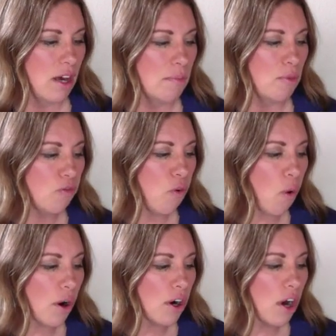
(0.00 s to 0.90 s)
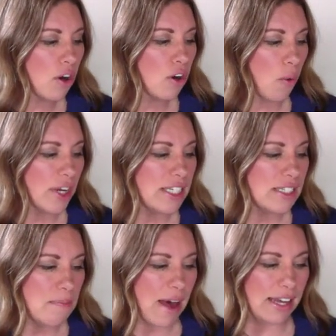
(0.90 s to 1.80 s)
Before going
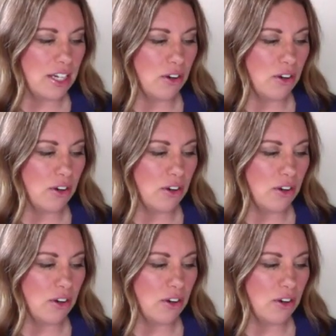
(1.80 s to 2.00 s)
to bed,